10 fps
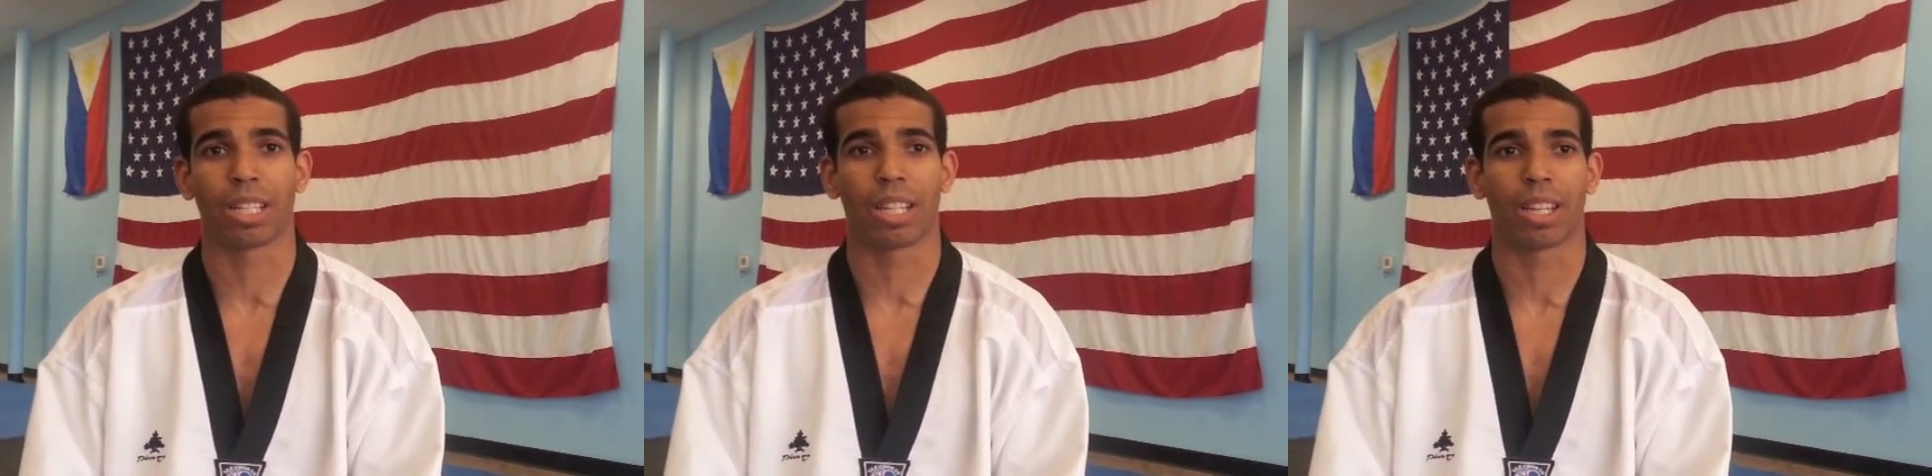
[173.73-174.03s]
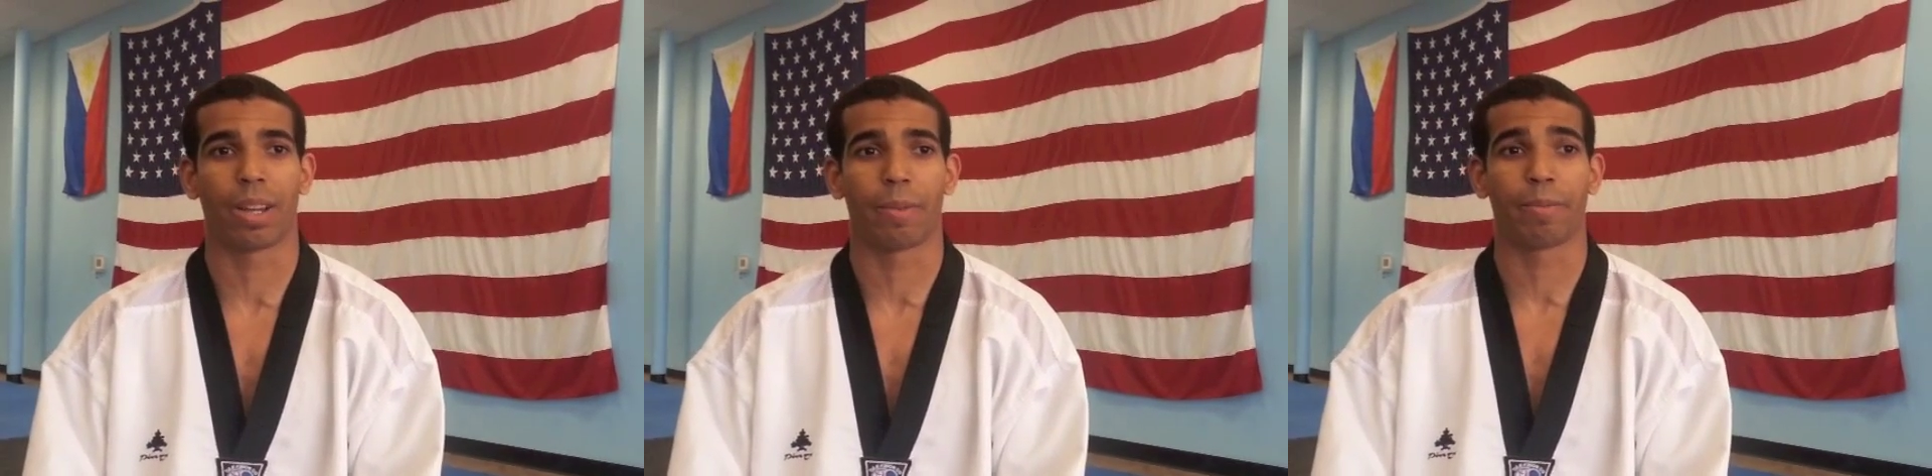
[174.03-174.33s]

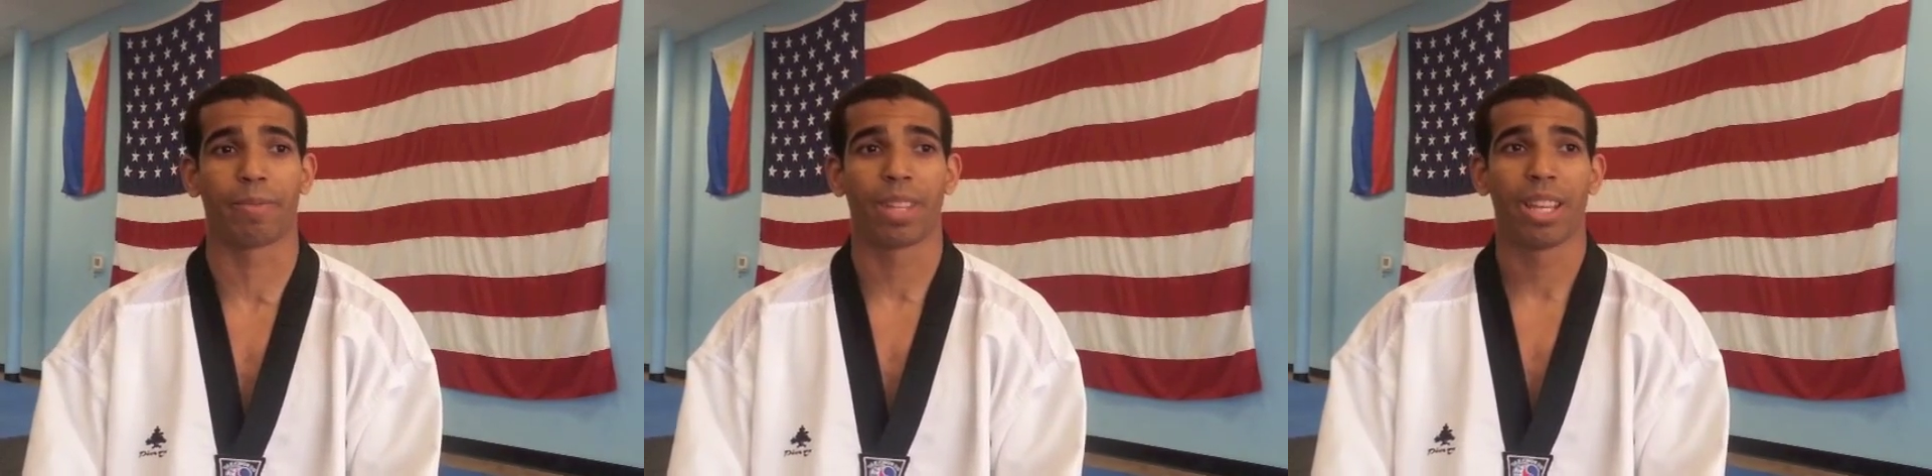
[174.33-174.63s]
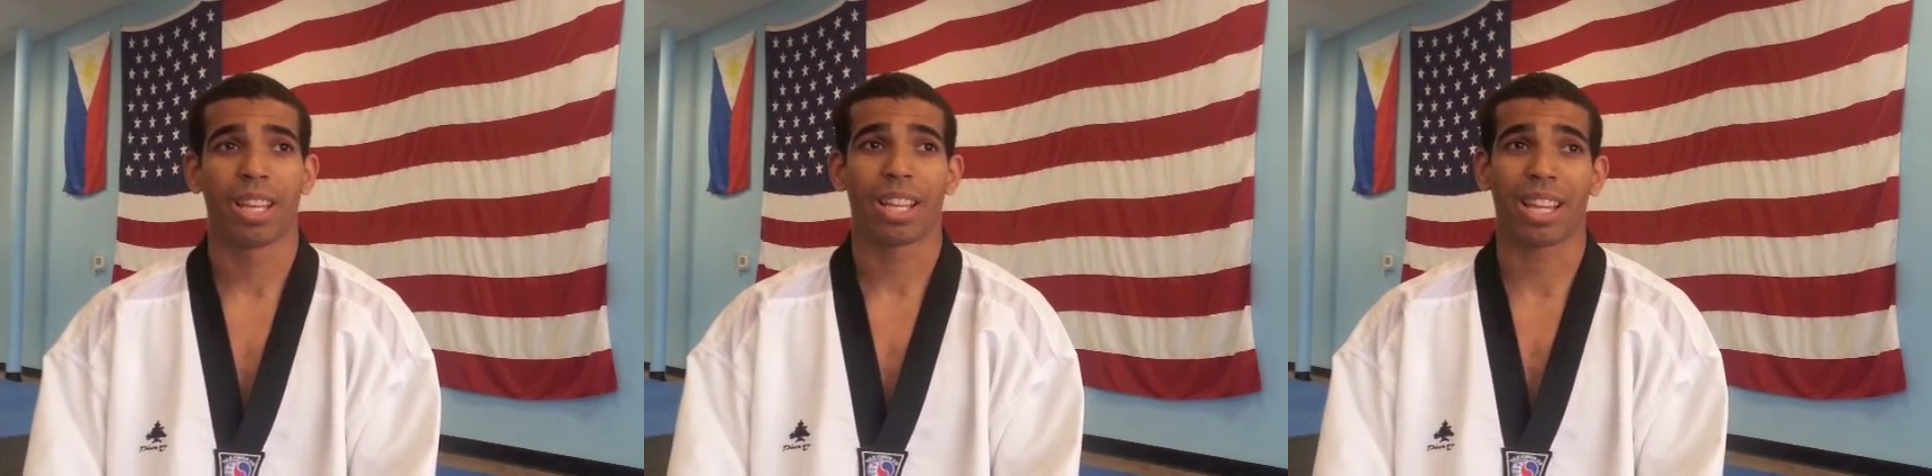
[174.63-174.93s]
and
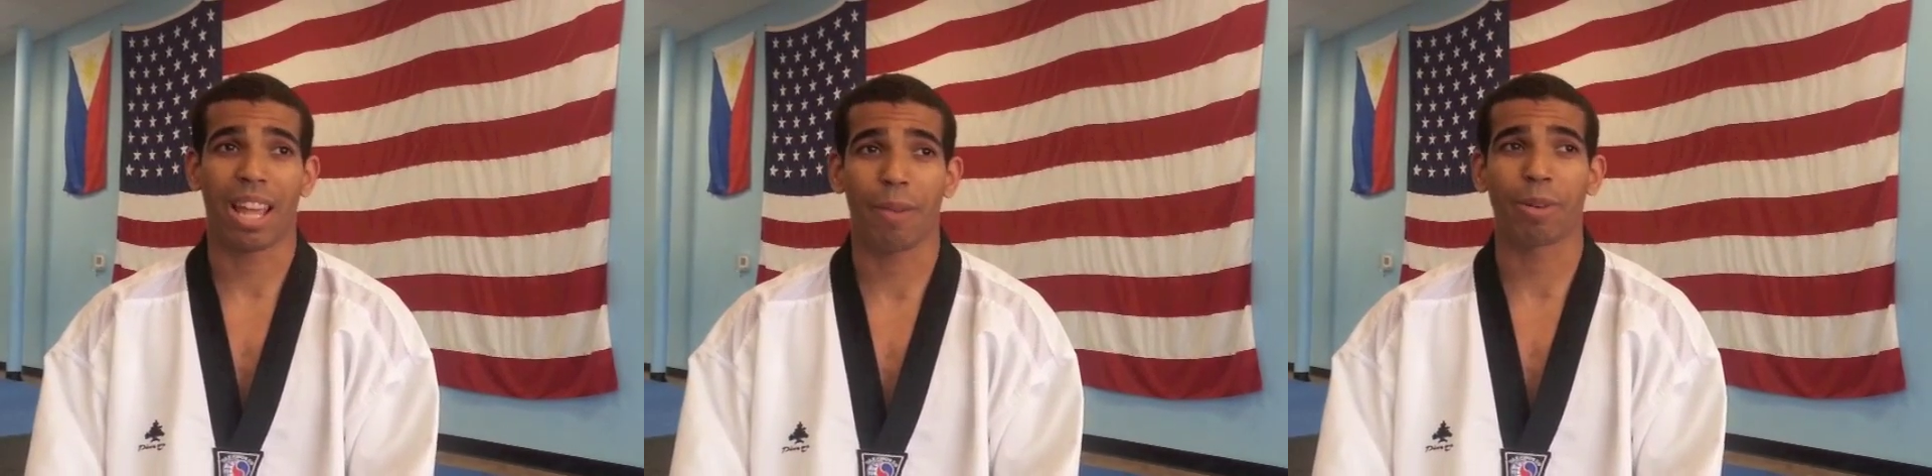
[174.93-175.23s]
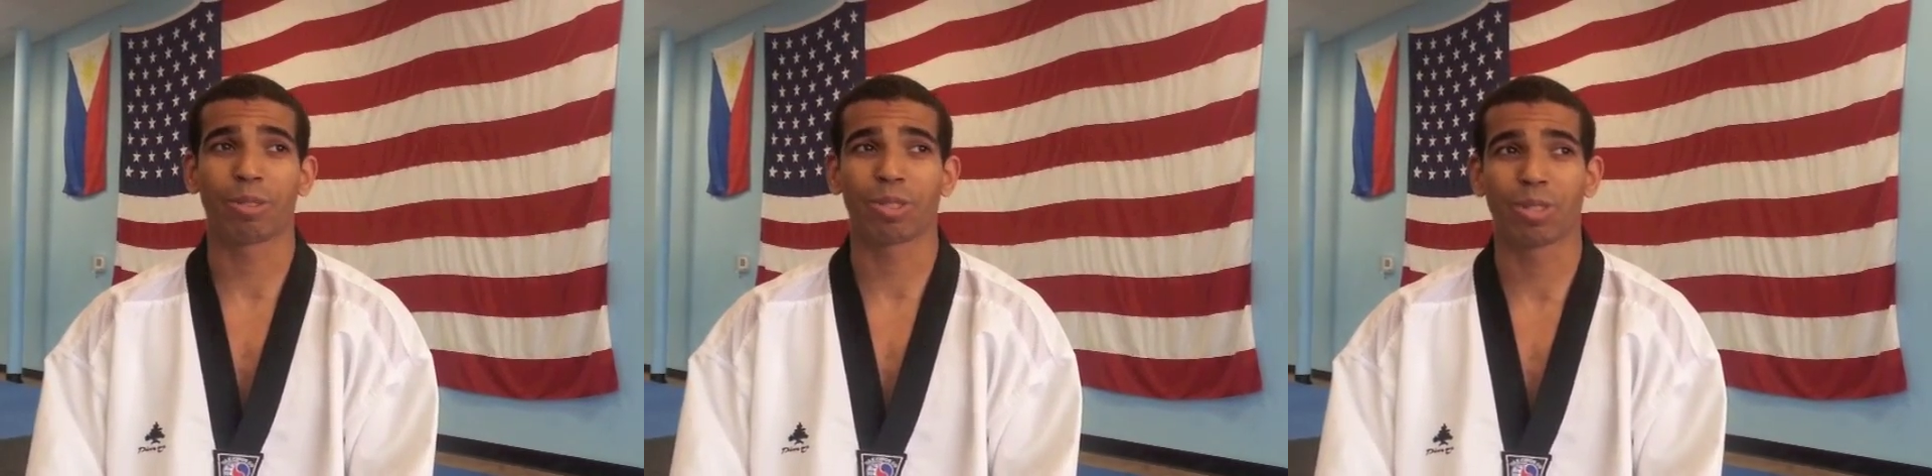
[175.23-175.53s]
I have
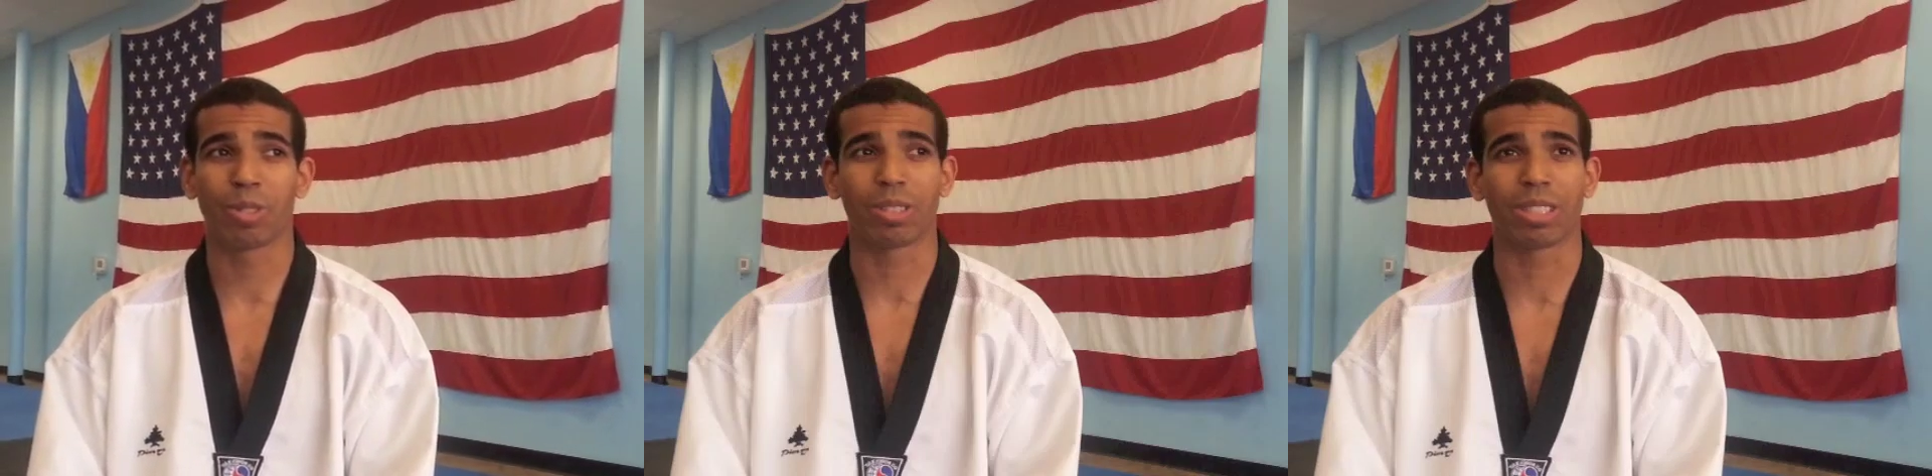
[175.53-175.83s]
my own school,